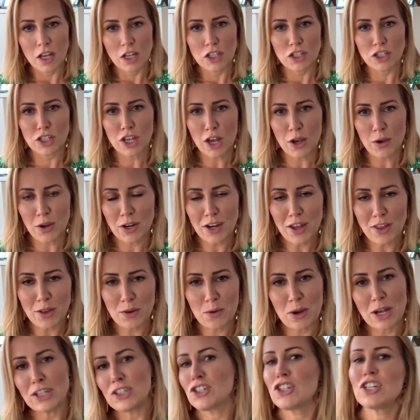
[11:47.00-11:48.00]
So another
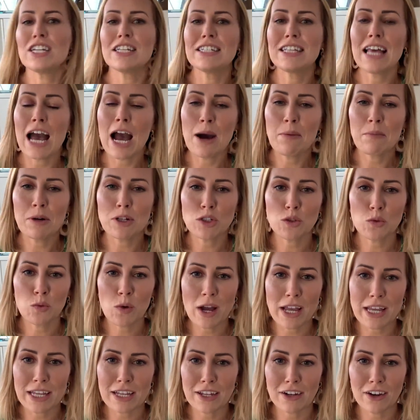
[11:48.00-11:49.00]
question is, how much
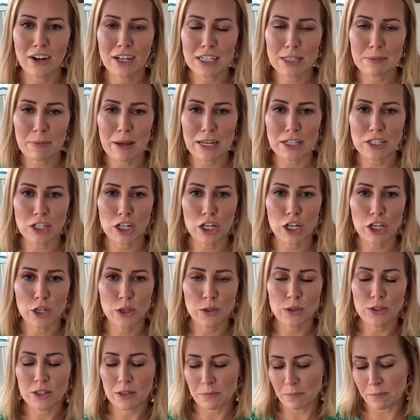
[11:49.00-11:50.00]
weight can I expect to
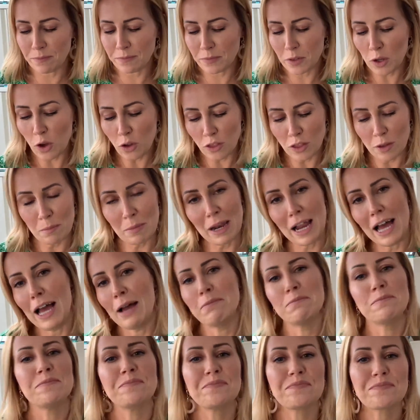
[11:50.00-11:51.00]
lose on the
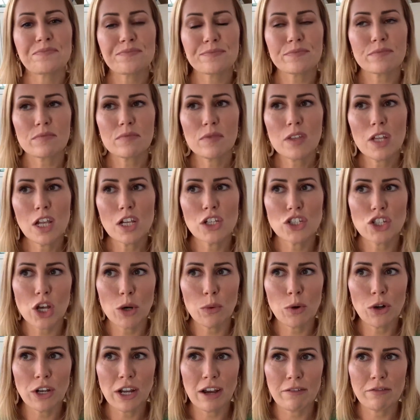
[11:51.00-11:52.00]
plan?
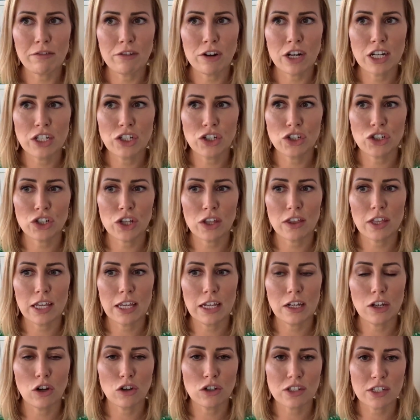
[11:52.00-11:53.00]
So on average,
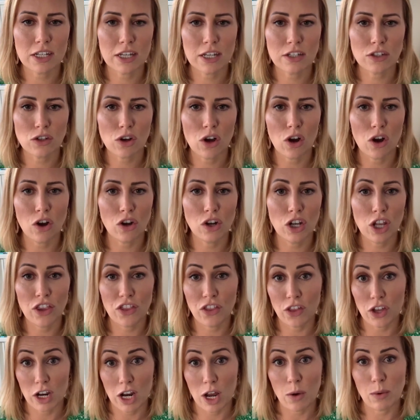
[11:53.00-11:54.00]
the losses on
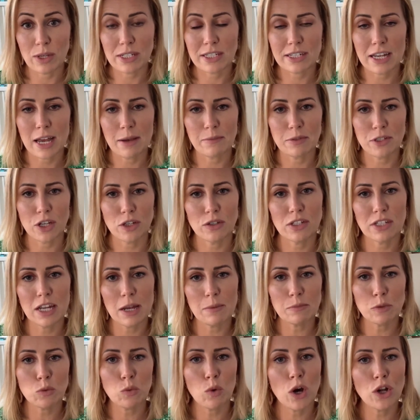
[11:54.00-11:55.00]
the lower steps, so
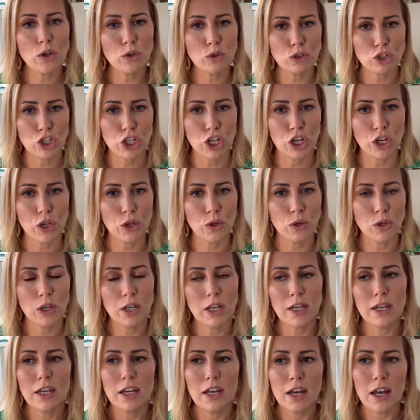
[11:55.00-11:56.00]
steps 1 or 2,
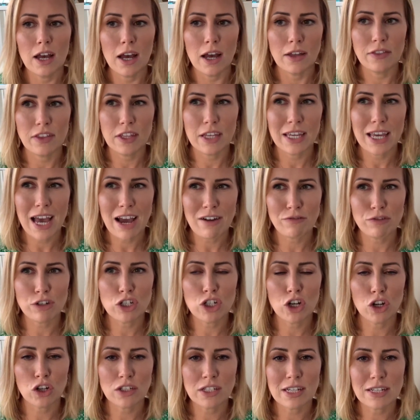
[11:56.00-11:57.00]
the
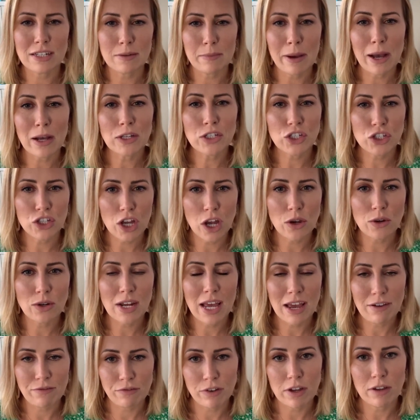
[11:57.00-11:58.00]
average loss is about 1 stone
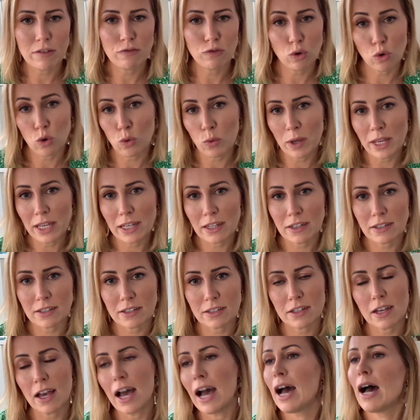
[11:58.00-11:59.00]
every 4
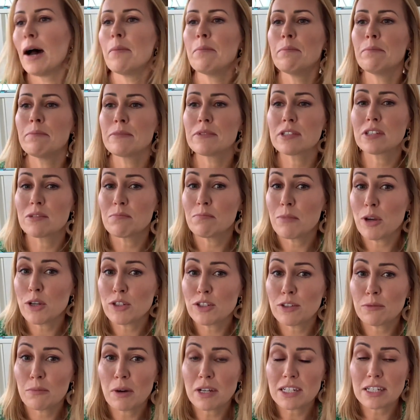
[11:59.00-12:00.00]
weeks.
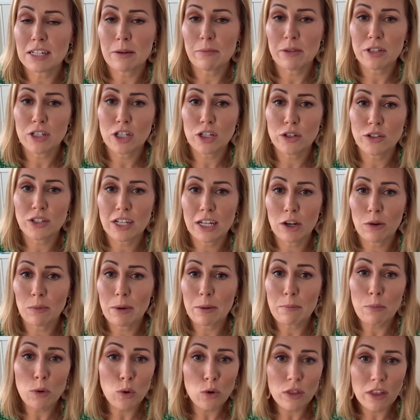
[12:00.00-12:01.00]
Most of my slimmers lose a little
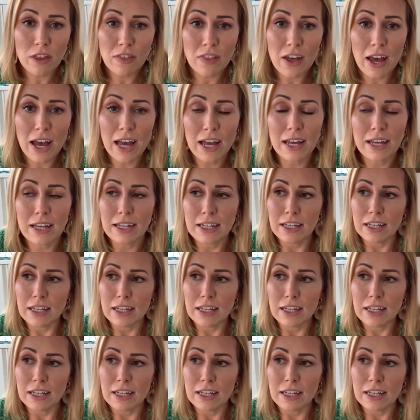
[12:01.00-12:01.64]
bit more than that,